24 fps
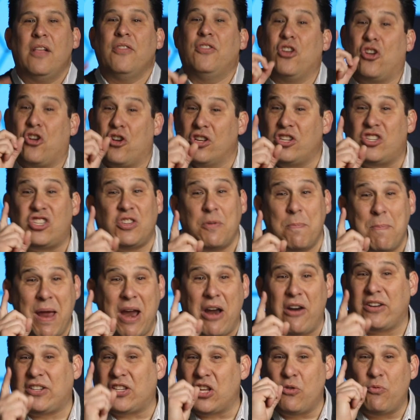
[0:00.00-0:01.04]
The Good
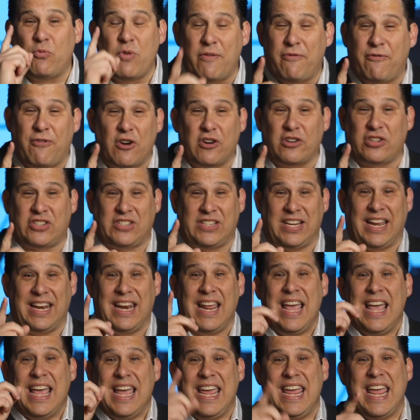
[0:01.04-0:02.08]
Samaritan reversed it.
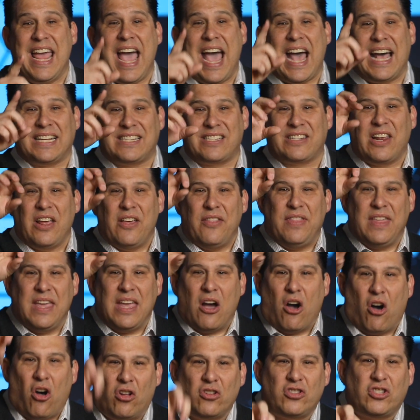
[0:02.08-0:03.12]
He asked the
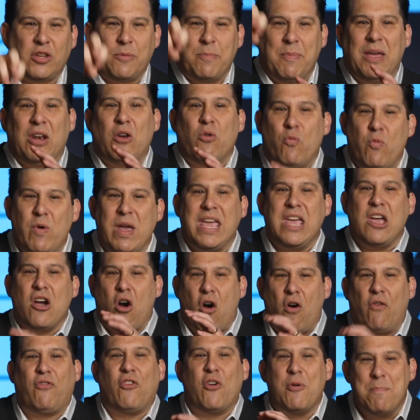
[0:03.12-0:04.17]
ultimate we
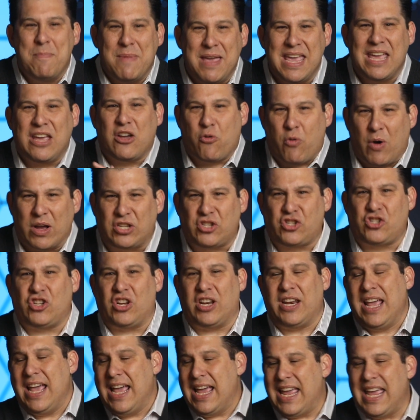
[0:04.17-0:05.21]
over me question.